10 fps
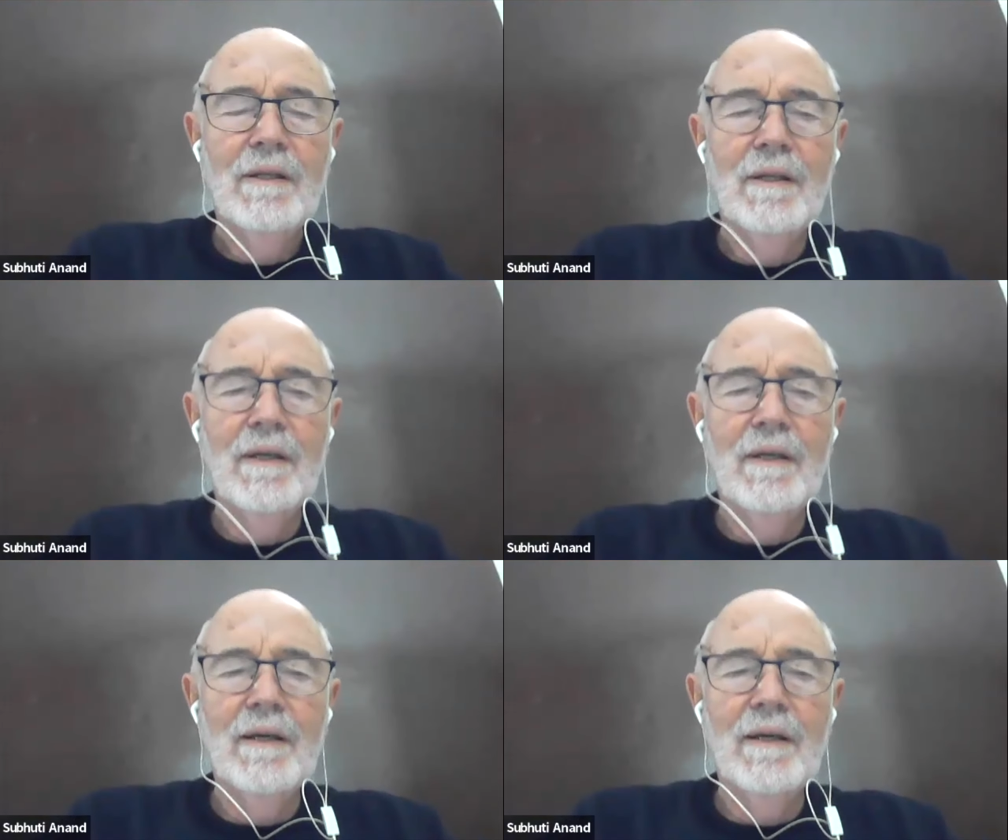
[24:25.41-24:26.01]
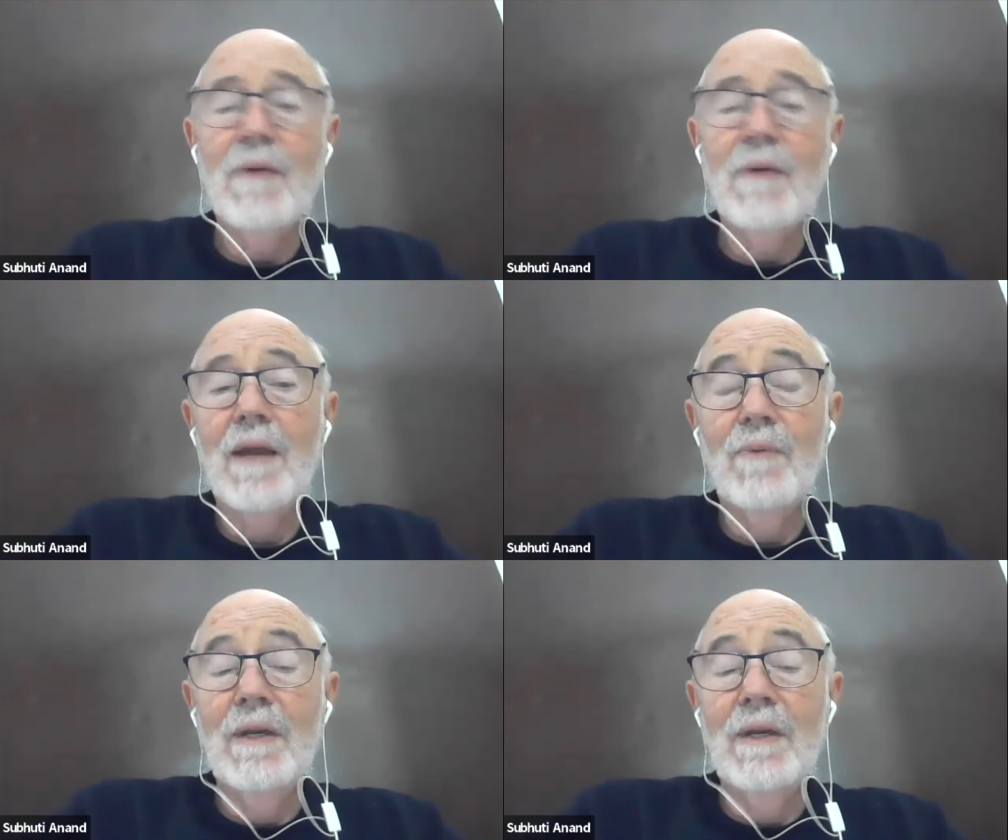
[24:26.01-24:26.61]

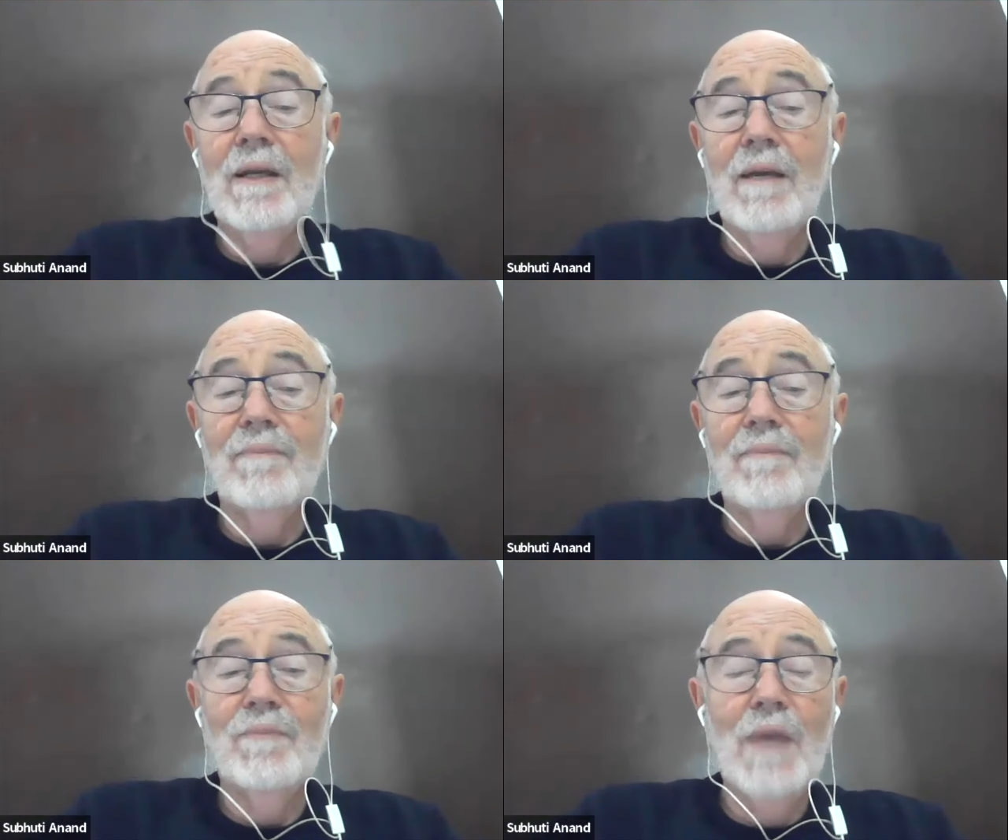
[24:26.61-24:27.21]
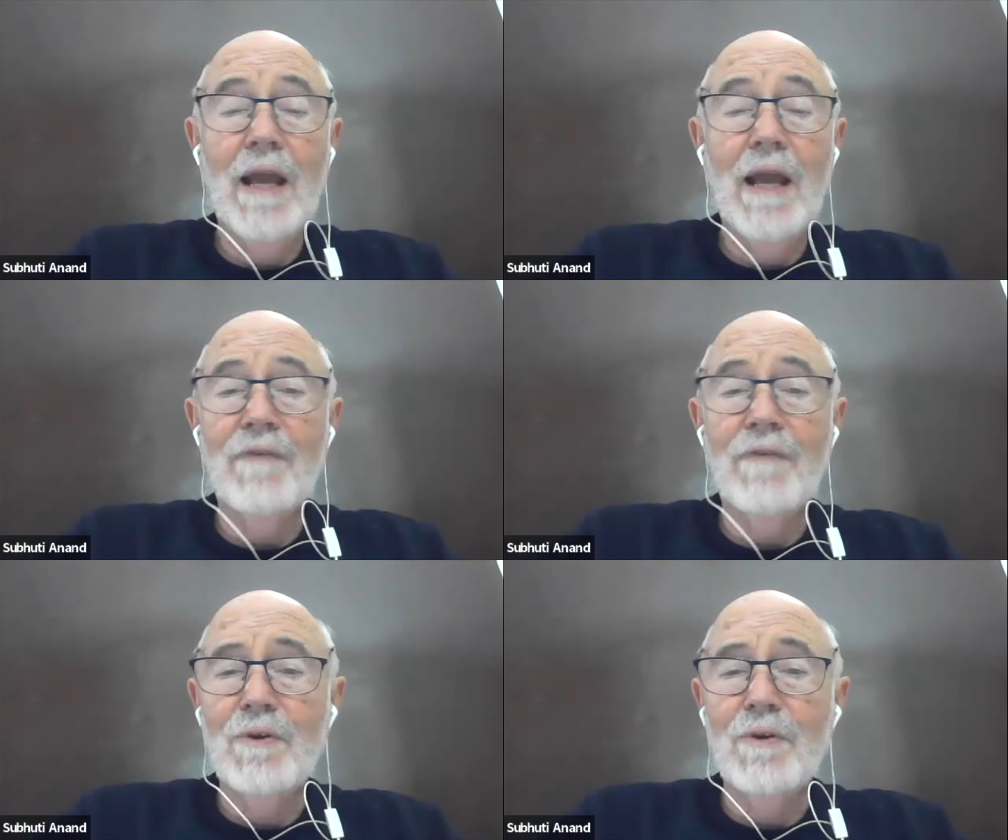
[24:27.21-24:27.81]
Anyway, we had our
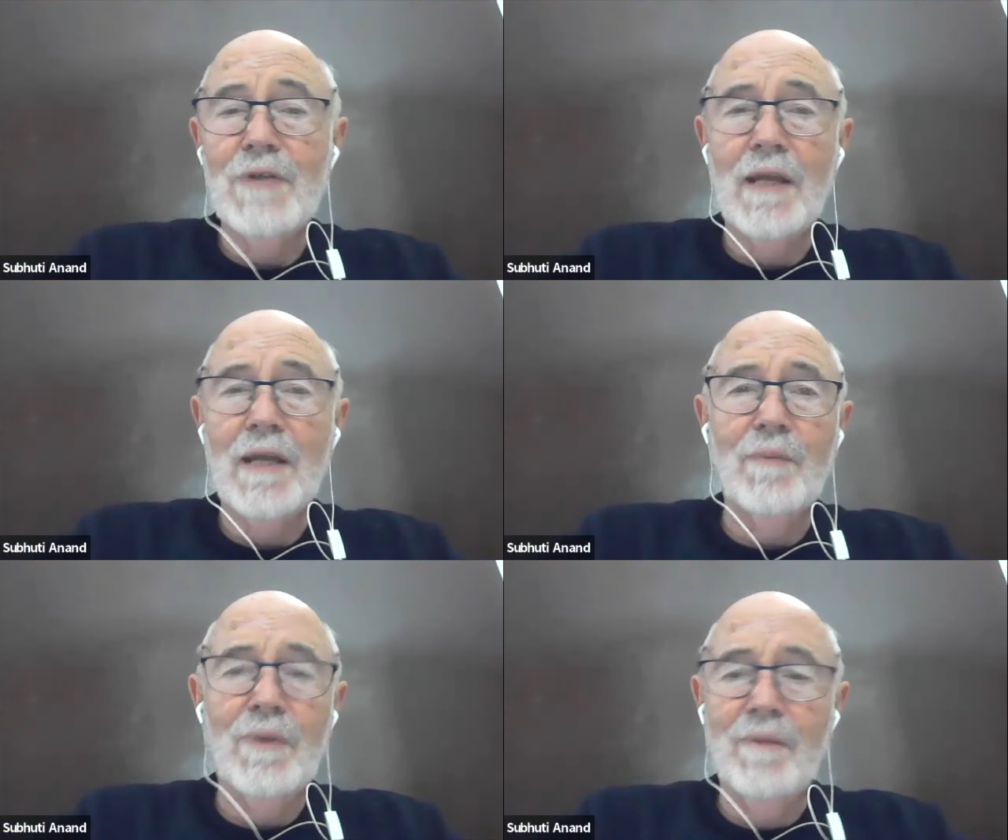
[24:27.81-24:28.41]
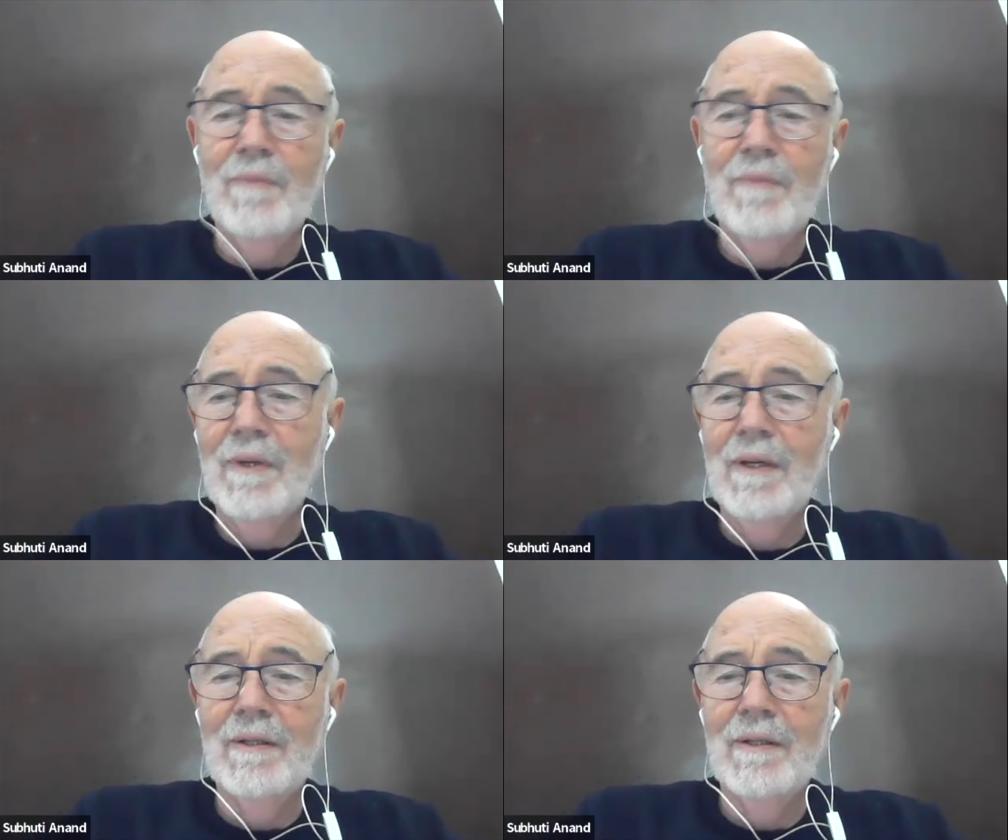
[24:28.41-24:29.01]
photo taken with him,
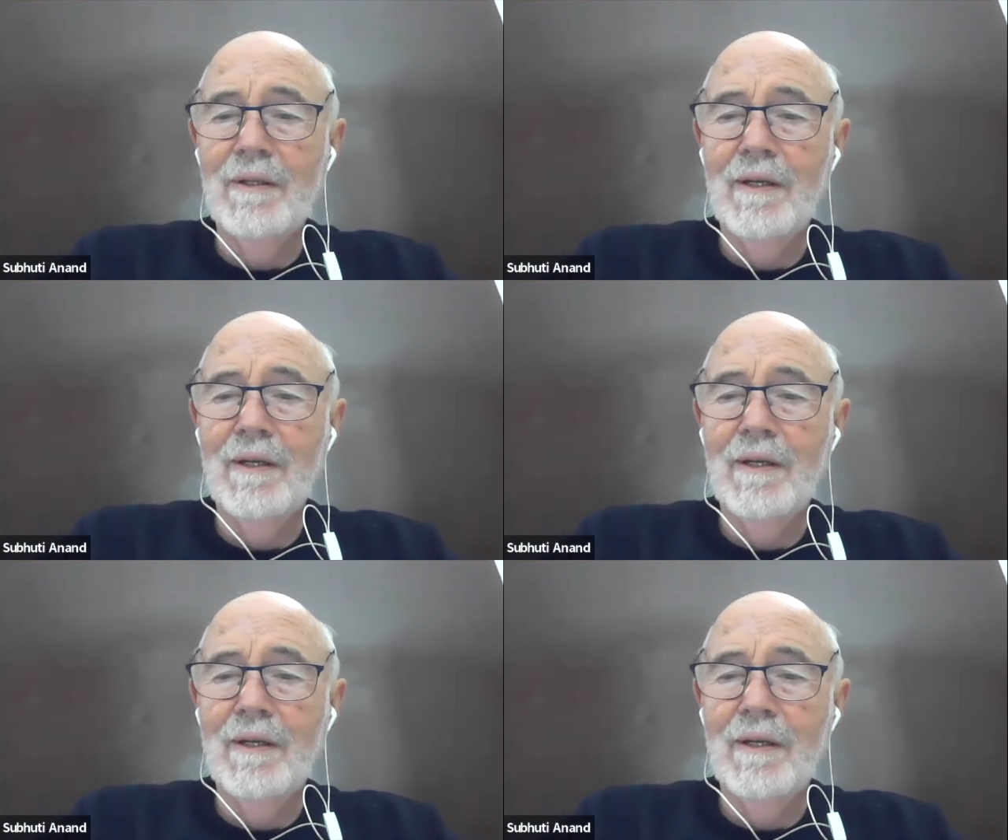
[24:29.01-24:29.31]
and